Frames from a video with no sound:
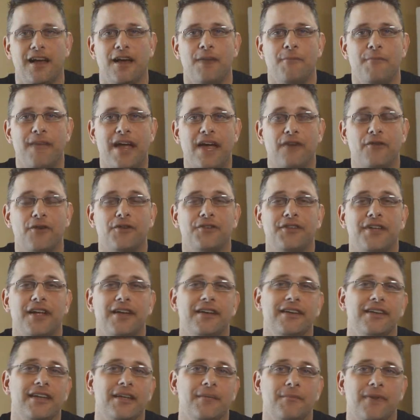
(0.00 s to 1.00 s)
I'm Matt
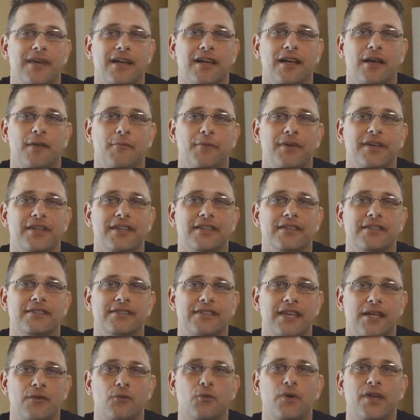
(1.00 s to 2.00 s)
Rotondi, and my company
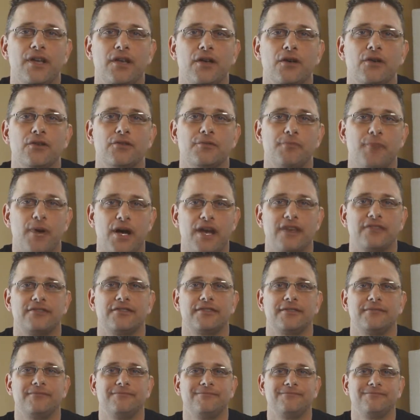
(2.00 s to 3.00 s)
is Zen Windows
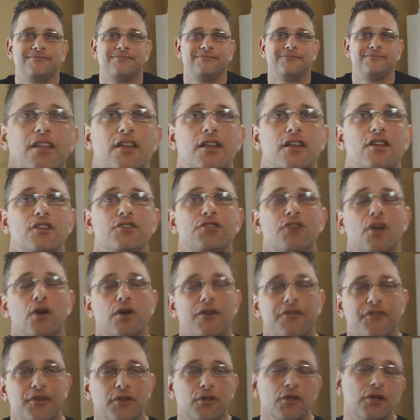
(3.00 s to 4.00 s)
Boston.
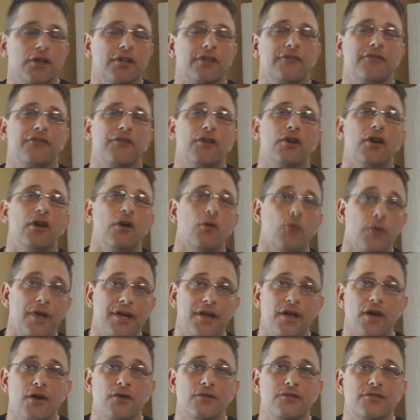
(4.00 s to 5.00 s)
So if you're looking for
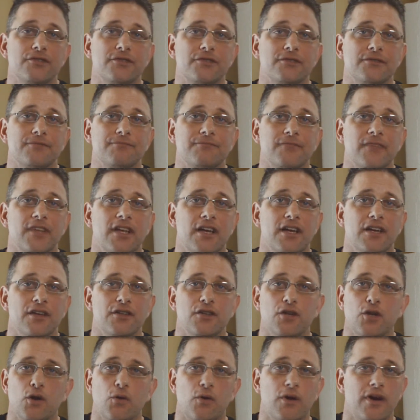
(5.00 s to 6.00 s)
windows,
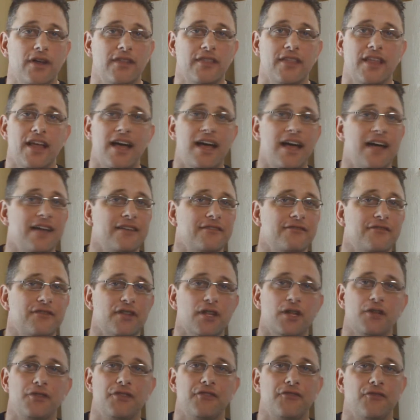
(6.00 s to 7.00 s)
you go online,
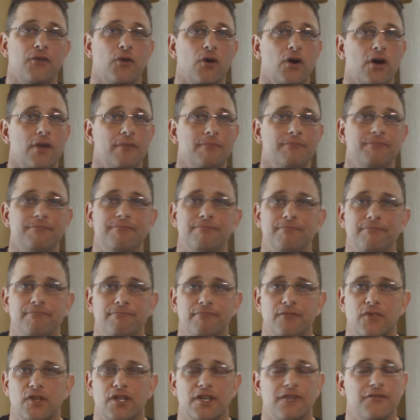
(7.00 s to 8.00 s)
fill out the form,
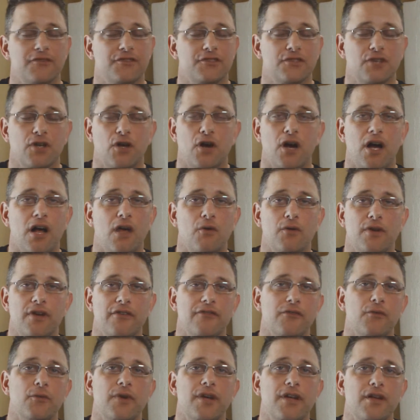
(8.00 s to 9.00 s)
give us a call,
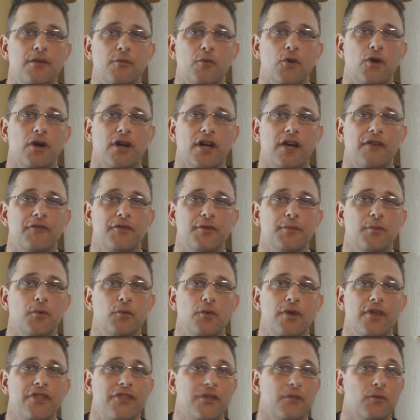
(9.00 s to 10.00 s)
whatever way you're more
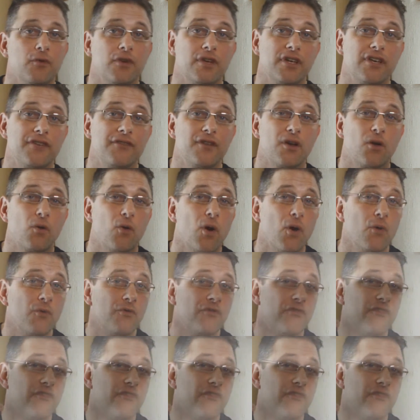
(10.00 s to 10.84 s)
comfortable with, and we'll give you a quote